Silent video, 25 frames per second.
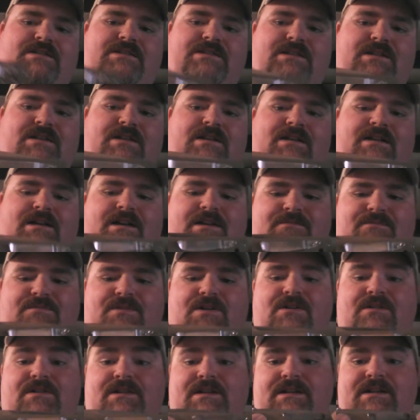I
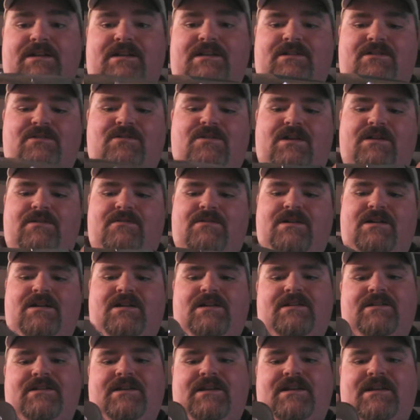broken it in quite
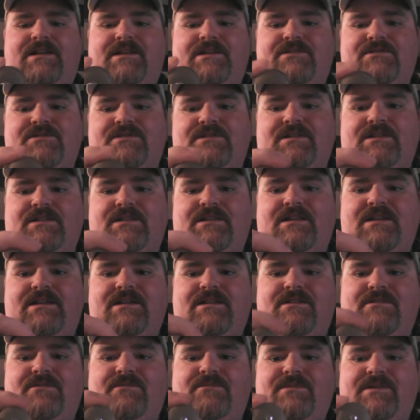well, and I used a
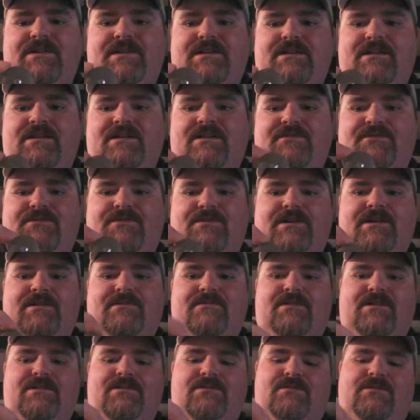little bit of
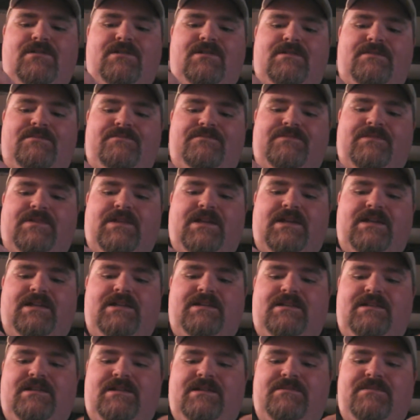3-in-1 oil
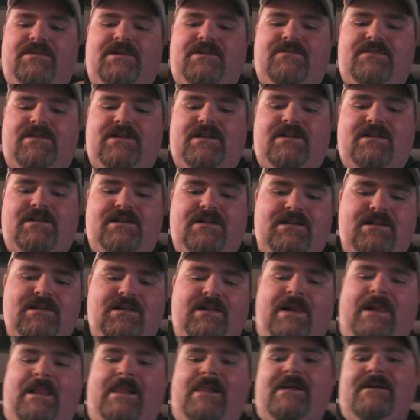in the pivot area.
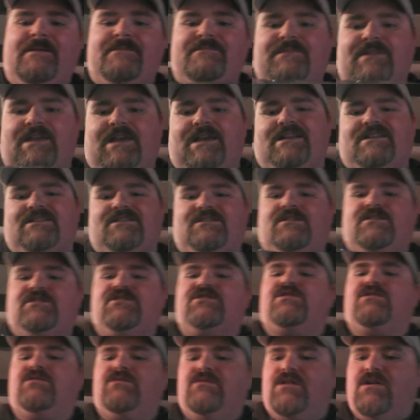And as long as
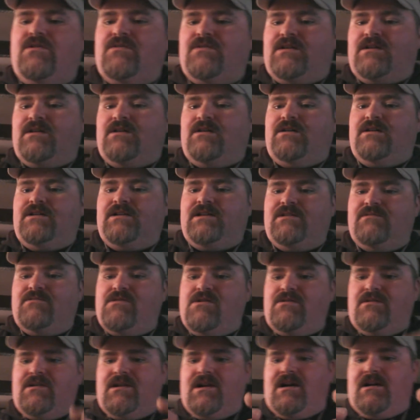you don't load it on, it
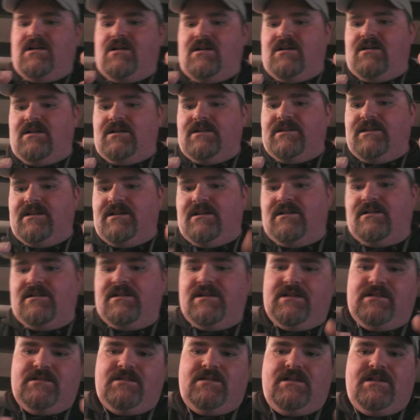won't gunk on there
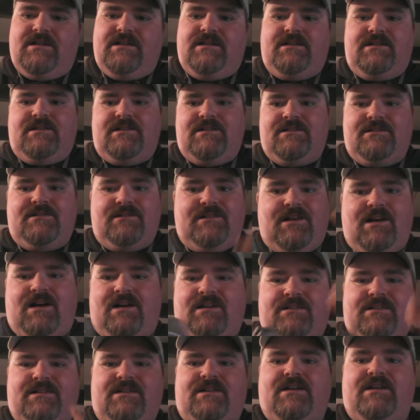and like
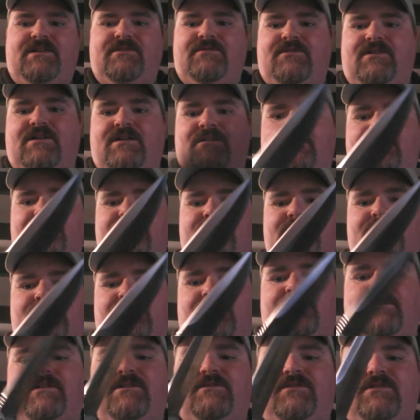gunk the knife up. So
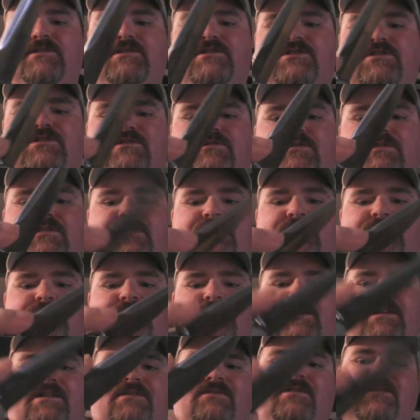I mean, if you just use a little
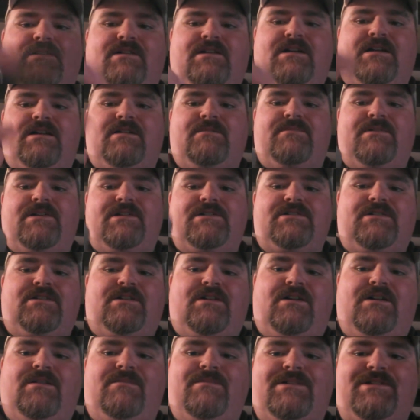bit, I've had a bunch of
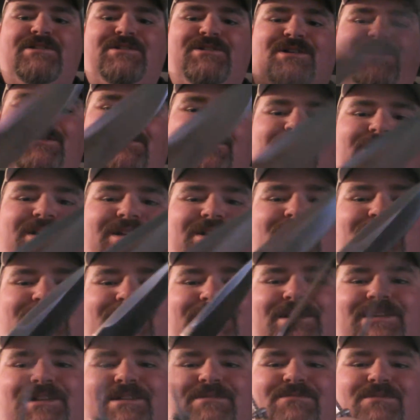comments on a video I
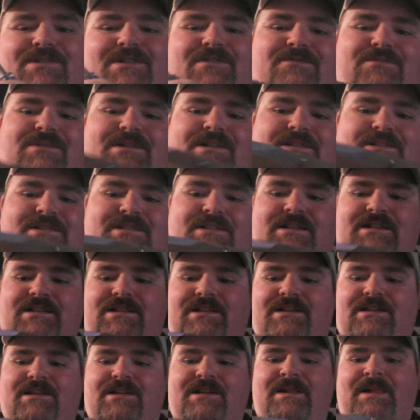did where everybody said
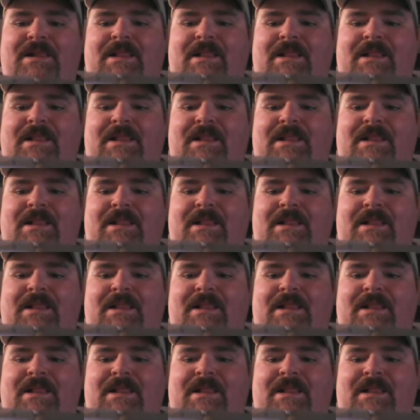that,